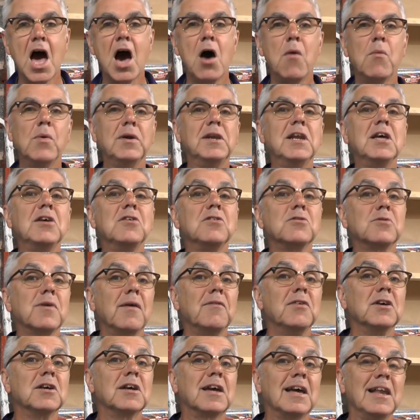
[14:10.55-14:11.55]
and when they used to
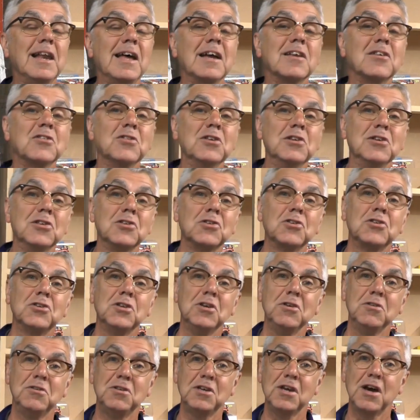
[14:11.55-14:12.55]
have a collector in the
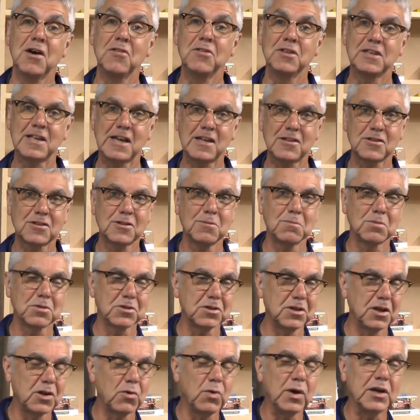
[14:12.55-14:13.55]
studio, they'd ask them
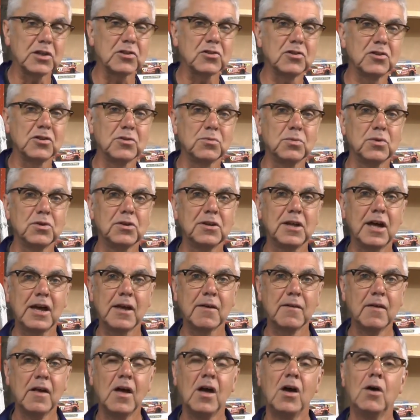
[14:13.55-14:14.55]
3 questions, wouldn't they?